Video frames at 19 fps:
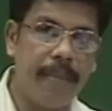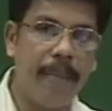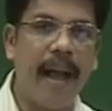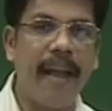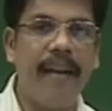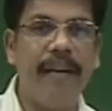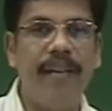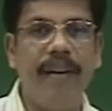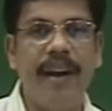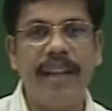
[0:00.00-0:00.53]
By
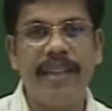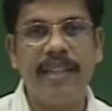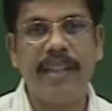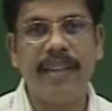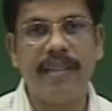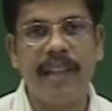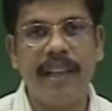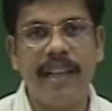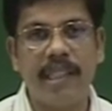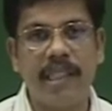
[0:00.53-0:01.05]
relating
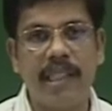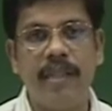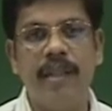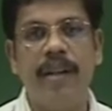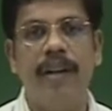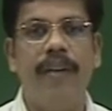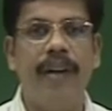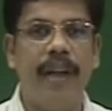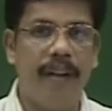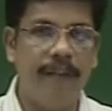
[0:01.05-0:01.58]
things
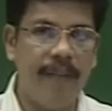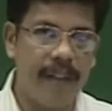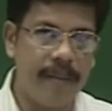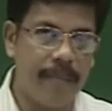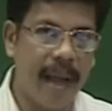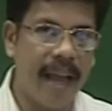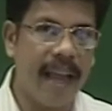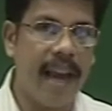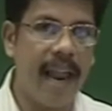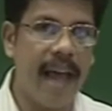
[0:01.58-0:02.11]
with
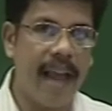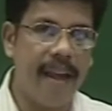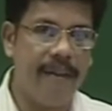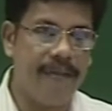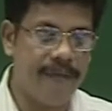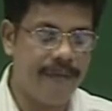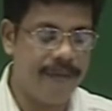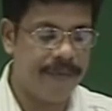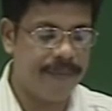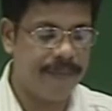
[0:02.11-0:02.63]
my
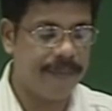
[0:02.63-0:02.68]
life,